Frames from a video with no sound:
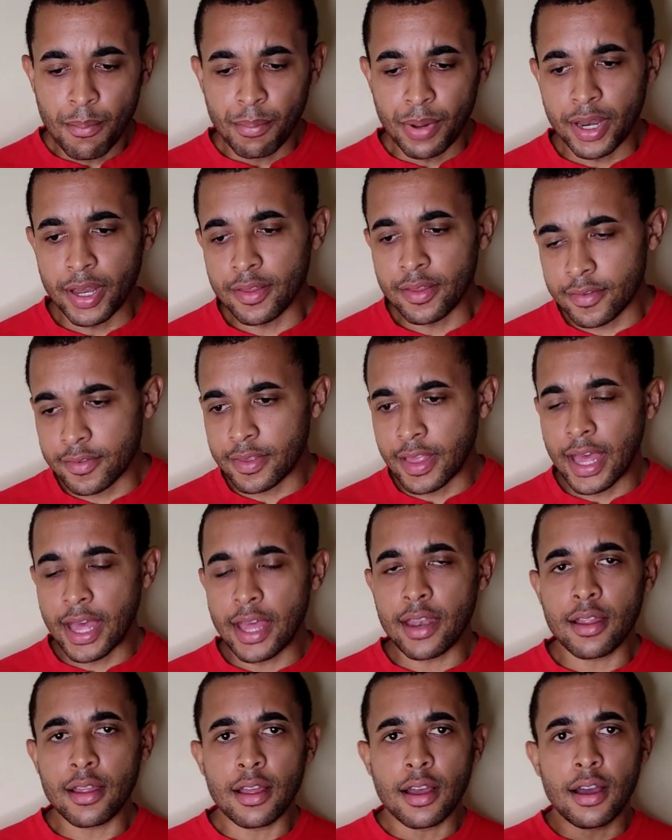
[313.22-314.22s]
But
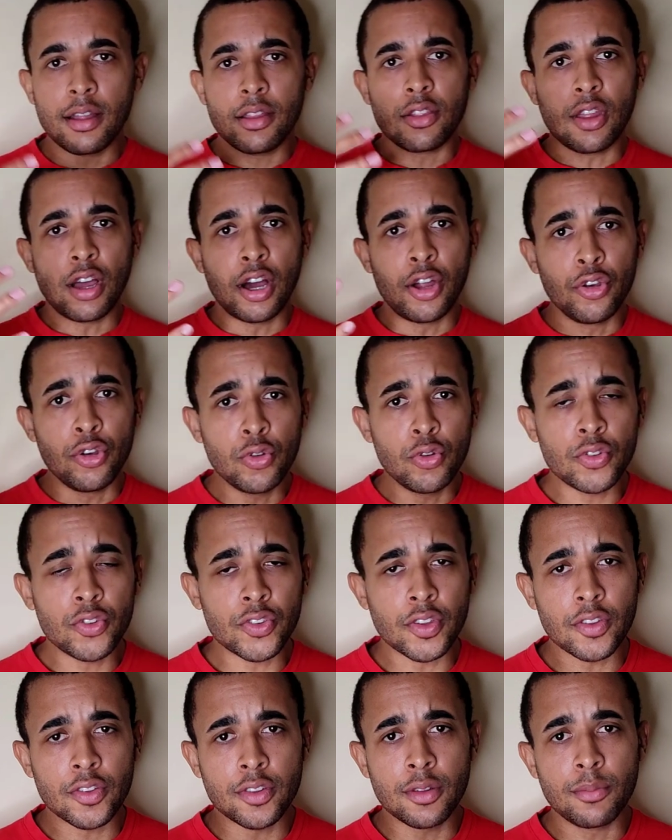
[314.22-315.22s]
instead, a new
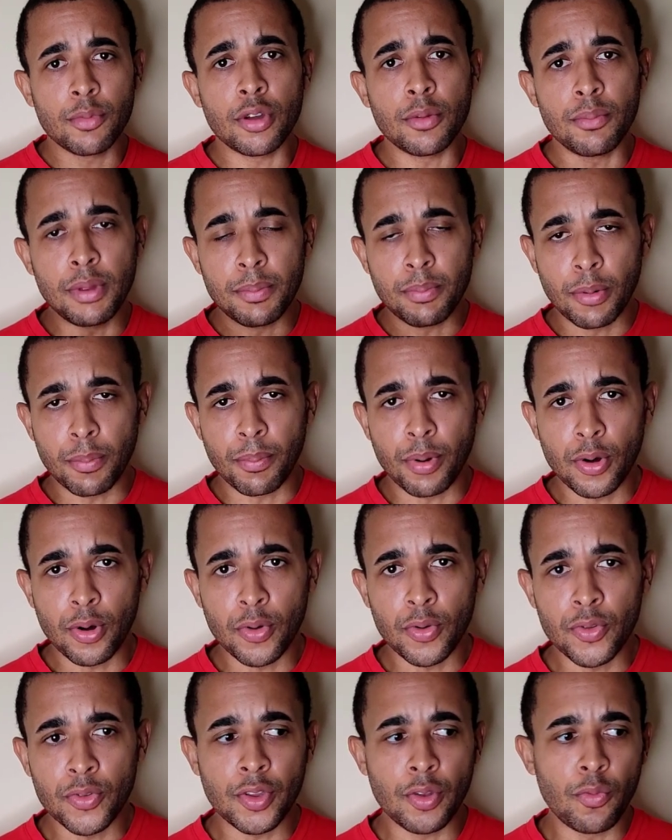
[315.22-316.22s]
system could be
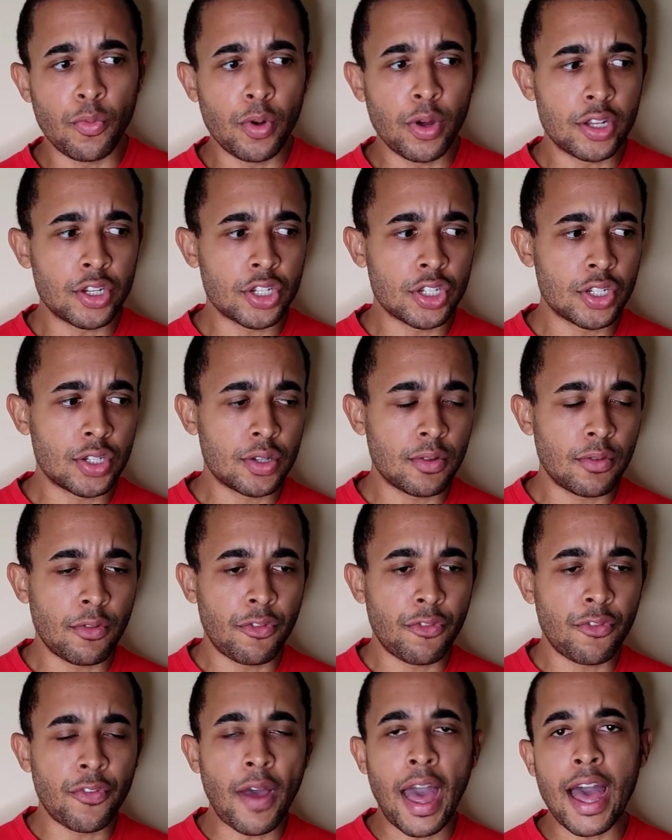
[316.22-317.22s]
proposed in which
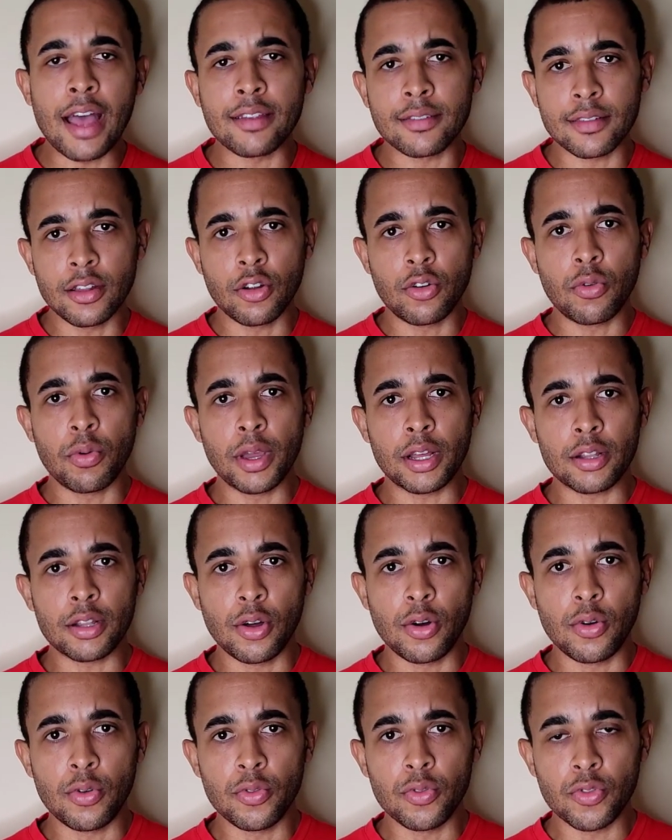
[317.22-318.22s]
fast and quick
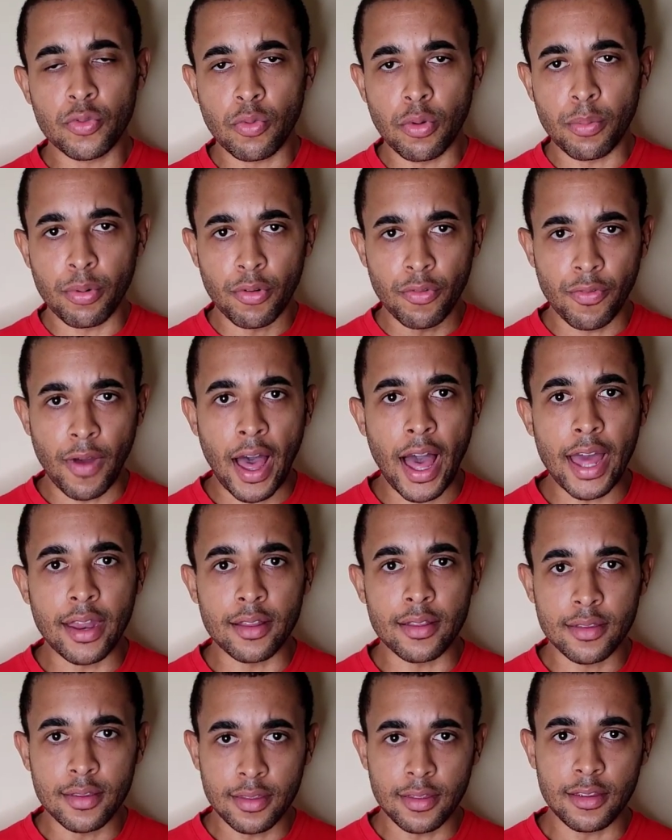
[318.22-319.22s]
loans were
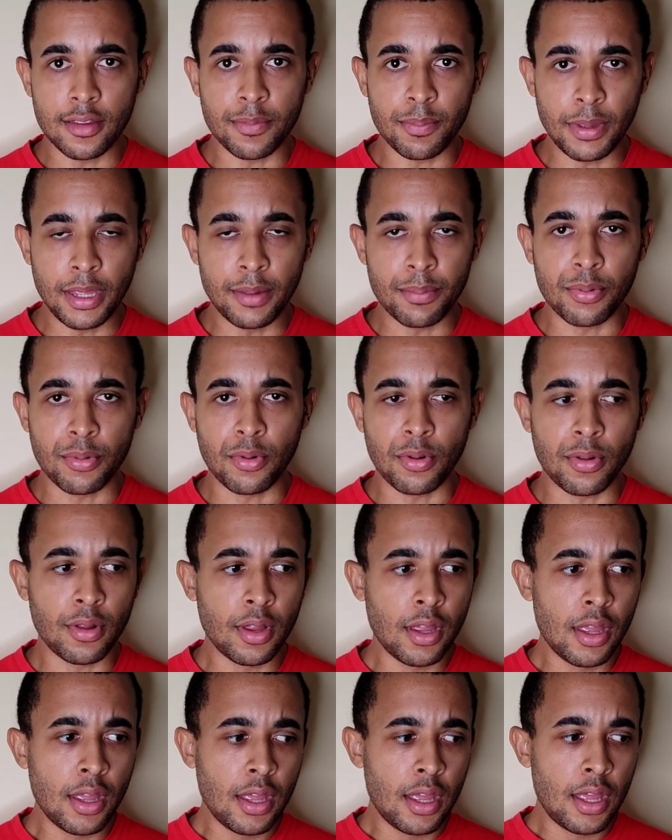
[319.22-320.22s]
provided to these people
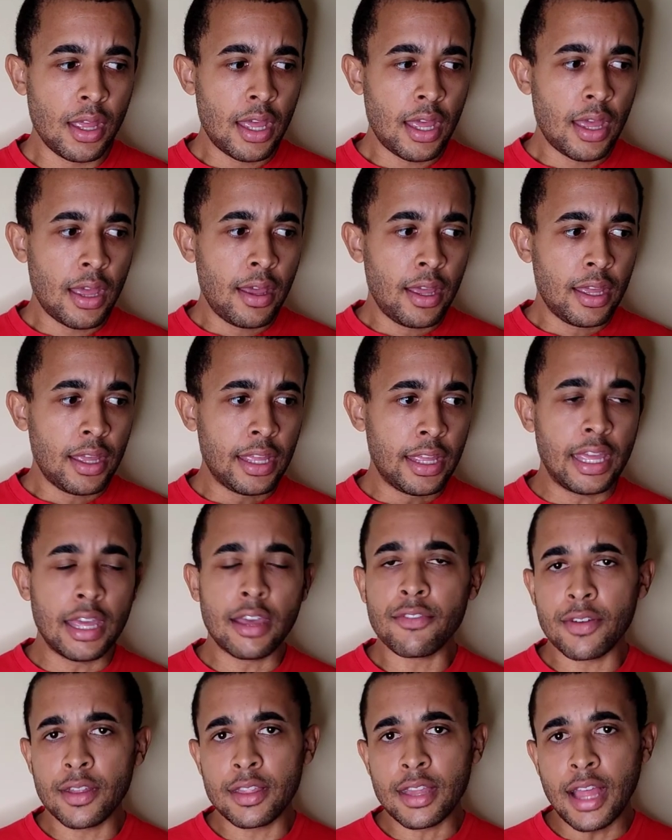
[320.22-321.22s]

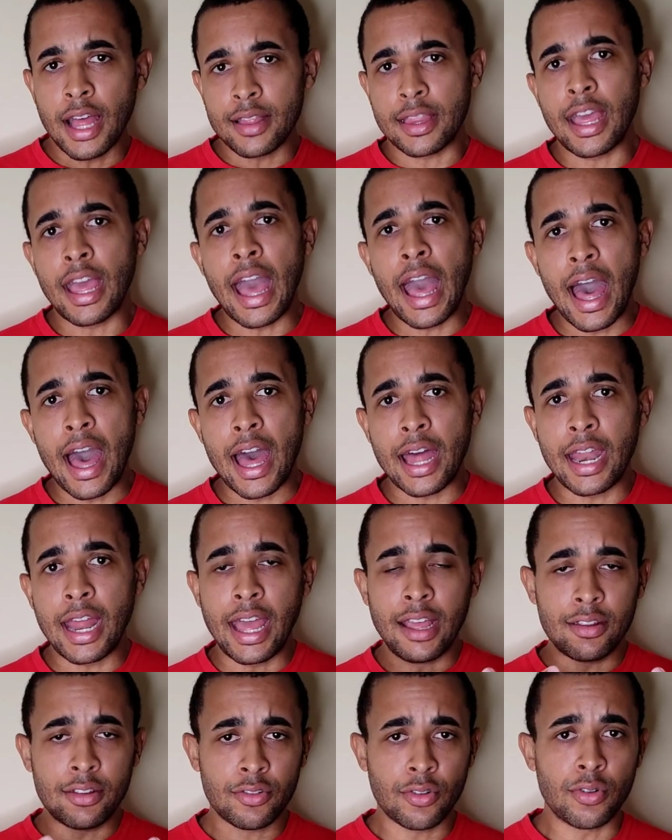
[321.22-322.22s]
given that they
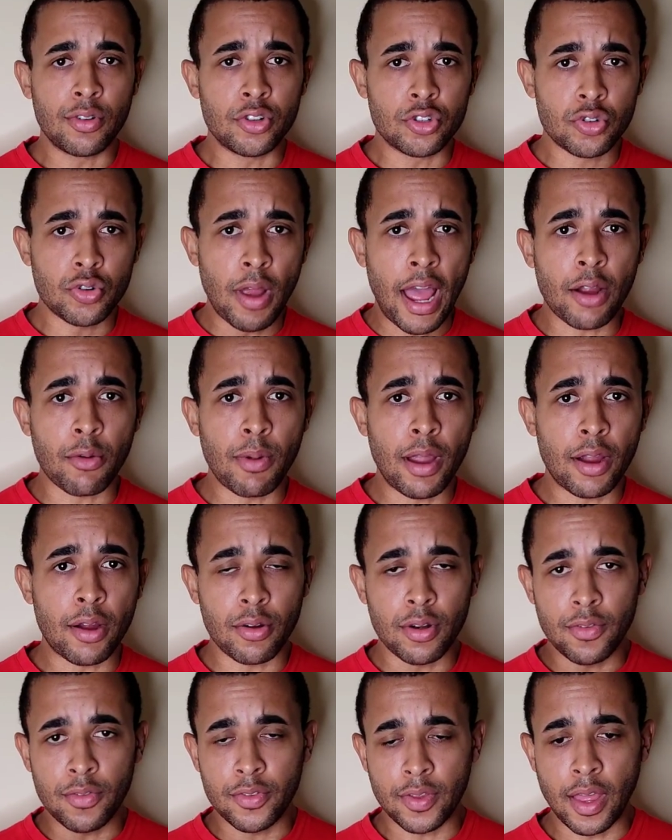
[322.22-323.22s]
had a certain track
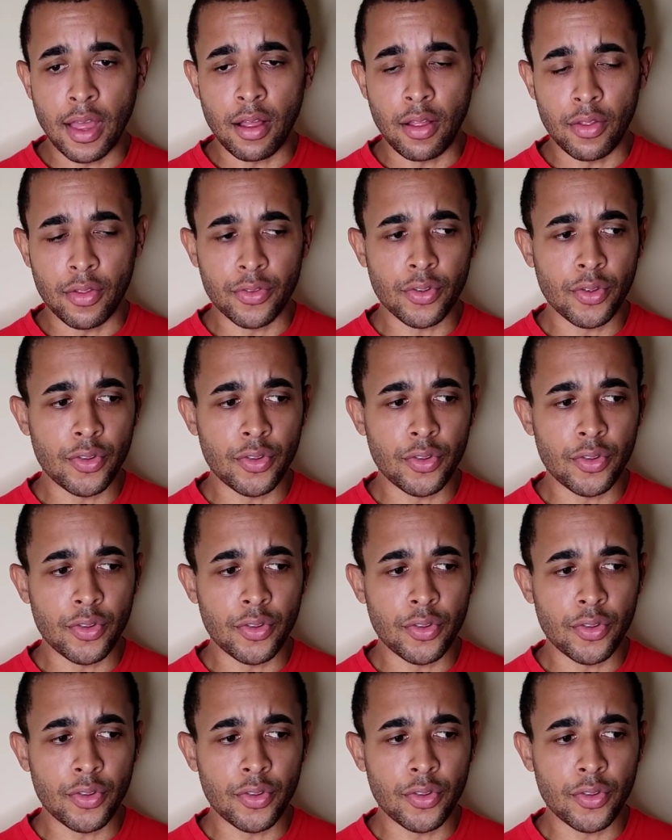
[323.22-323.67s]
record of sales.